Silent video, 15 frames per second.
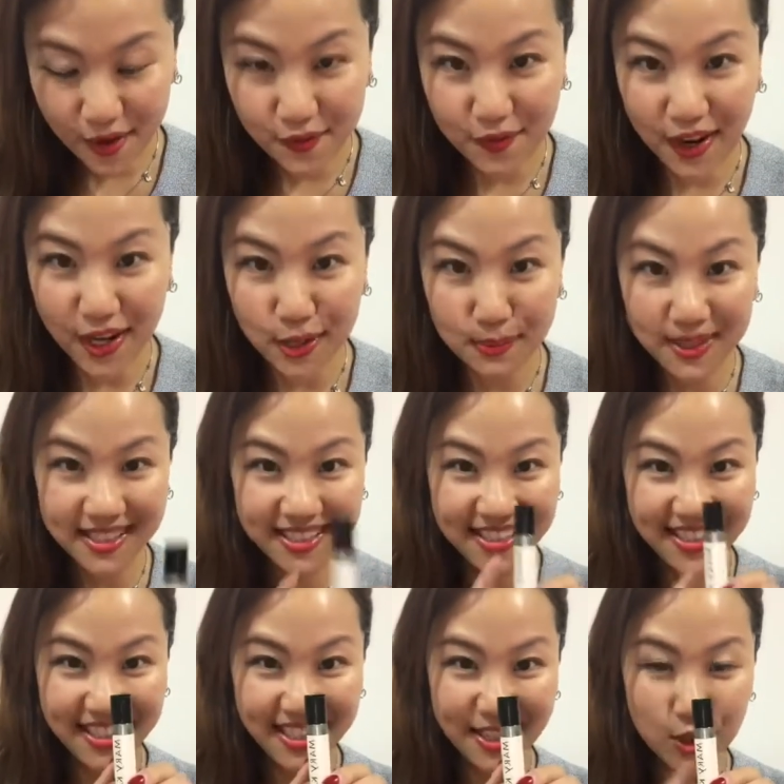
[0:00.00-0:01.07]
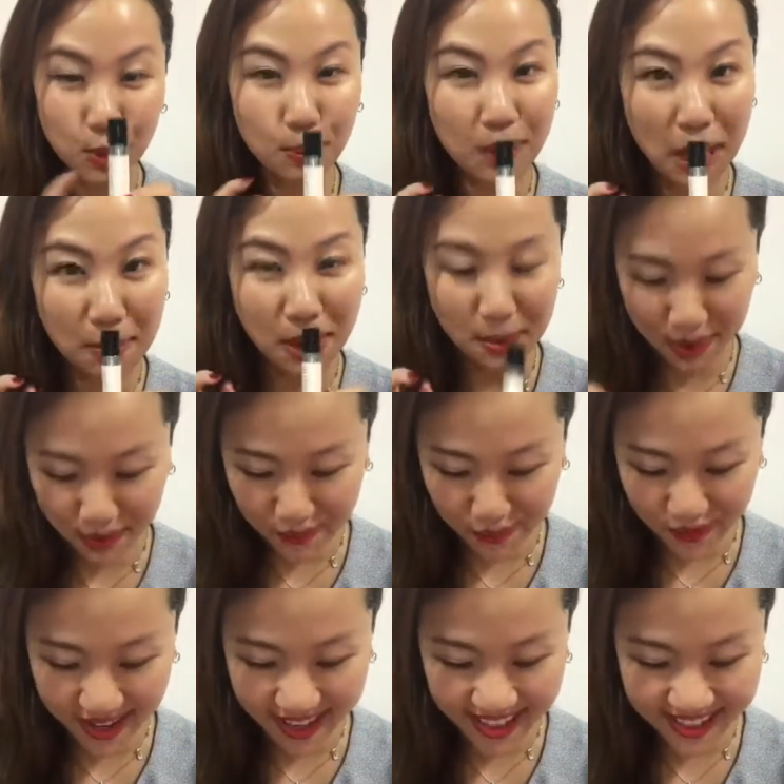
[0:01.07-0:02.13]
Vitamin C to plump up my
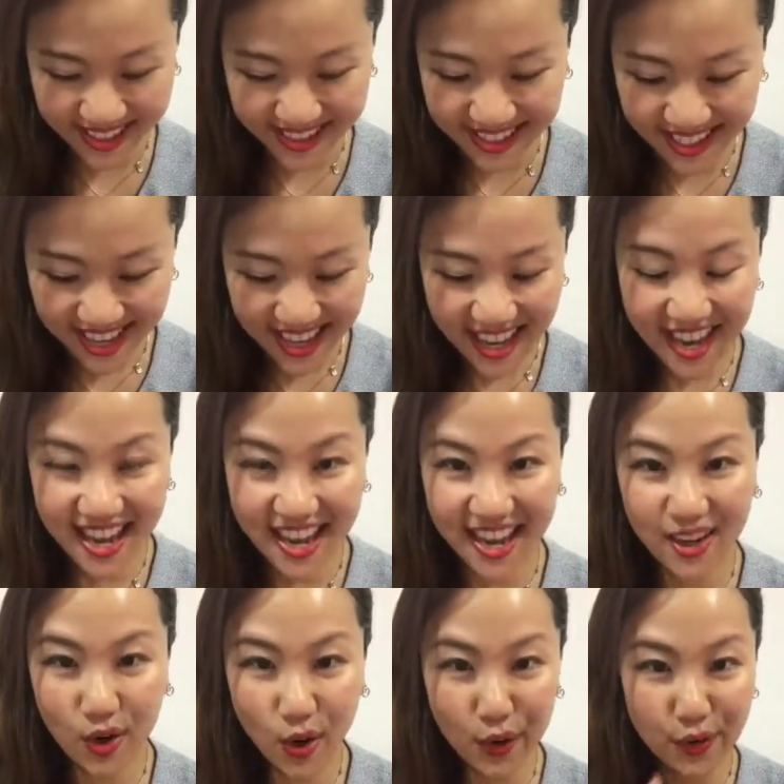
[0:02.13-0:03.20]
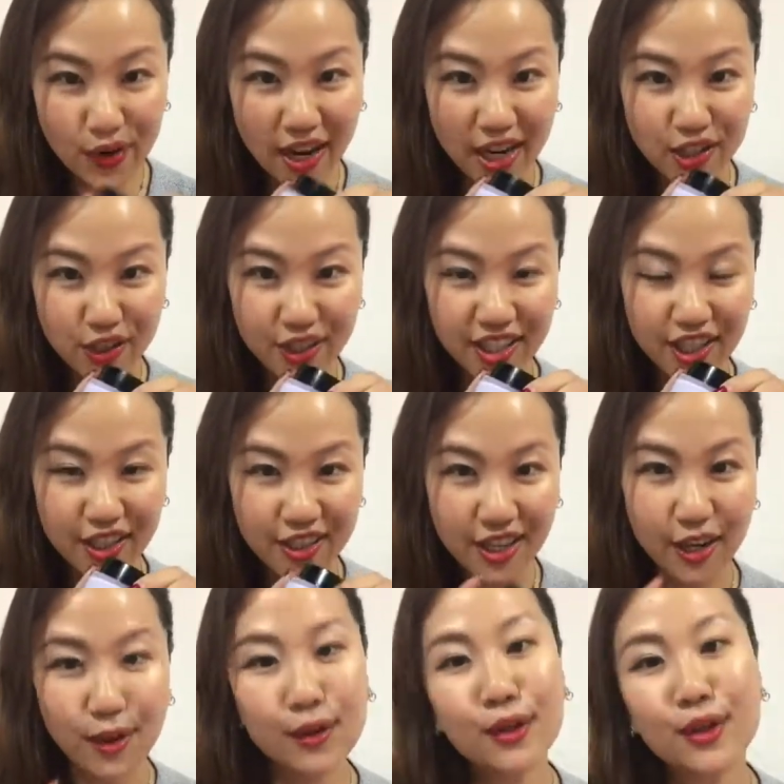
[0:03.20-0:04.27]
face. And oil-free hydrating
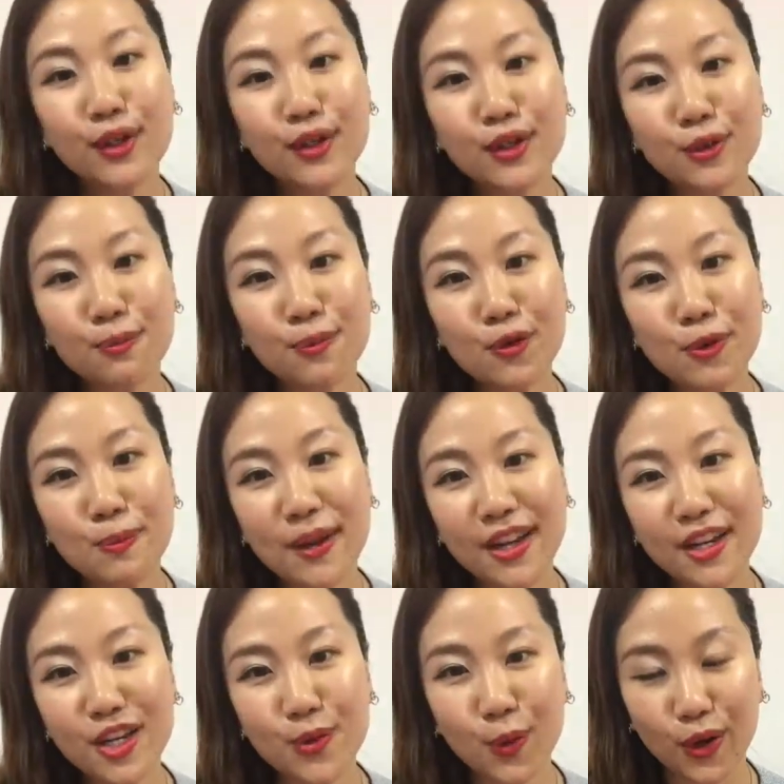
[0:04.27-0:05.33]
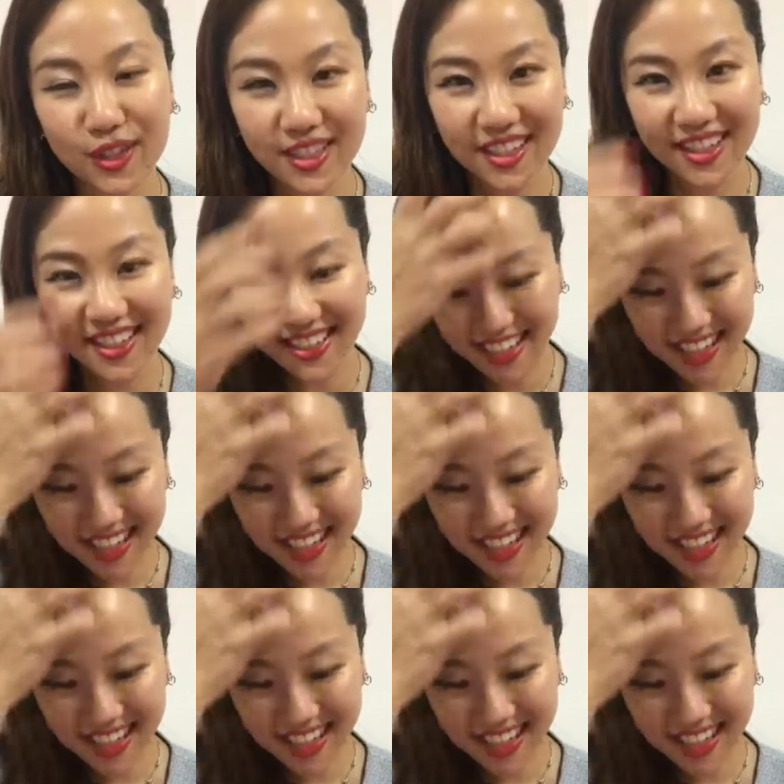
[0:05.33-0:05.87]
gel to replenish water.